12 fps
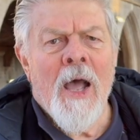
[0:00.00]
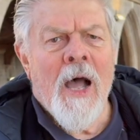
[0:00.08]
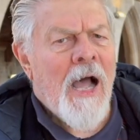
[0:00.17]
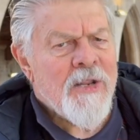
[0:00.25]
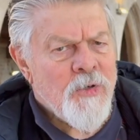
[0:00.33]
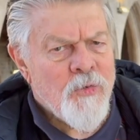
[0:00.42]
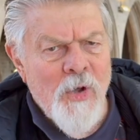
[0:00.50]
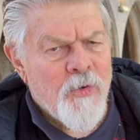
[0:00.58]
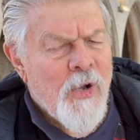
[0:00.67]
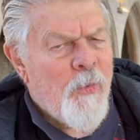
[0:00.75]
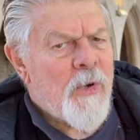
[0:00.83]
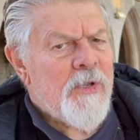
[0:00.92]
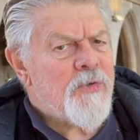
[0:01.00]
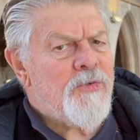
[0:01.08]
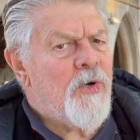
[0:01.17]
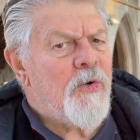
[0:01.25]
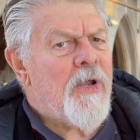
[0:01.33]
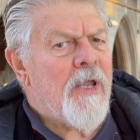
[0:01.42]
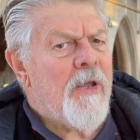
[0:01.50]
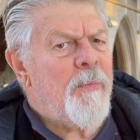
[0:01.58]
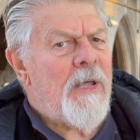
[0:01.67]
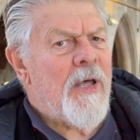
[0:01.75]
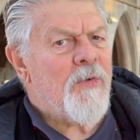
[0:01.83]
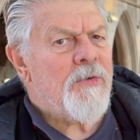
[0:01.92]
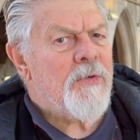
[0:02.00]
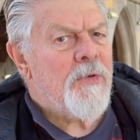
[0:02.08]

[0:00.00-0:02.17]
I do not know what you're talking about.